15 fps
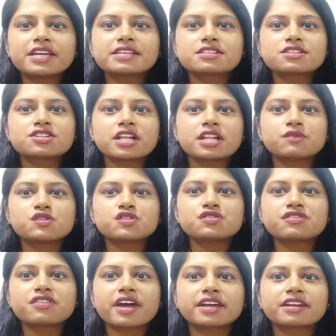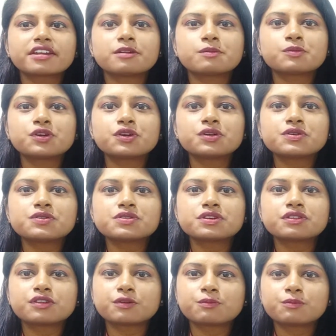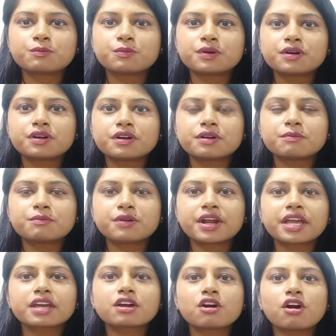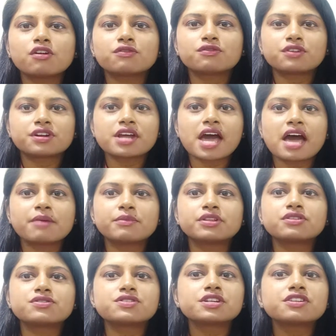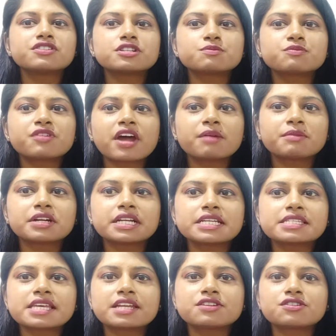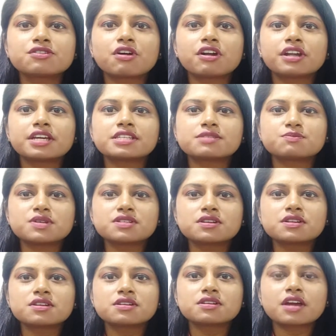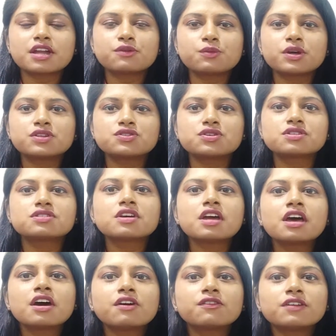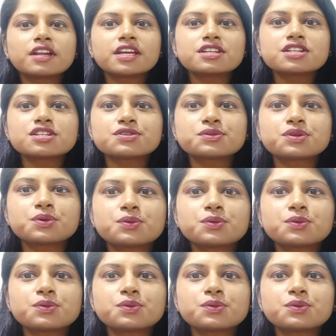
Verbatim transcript: is a television writer and producer at the brink of retirement. The series primarily centers on his misadventures related to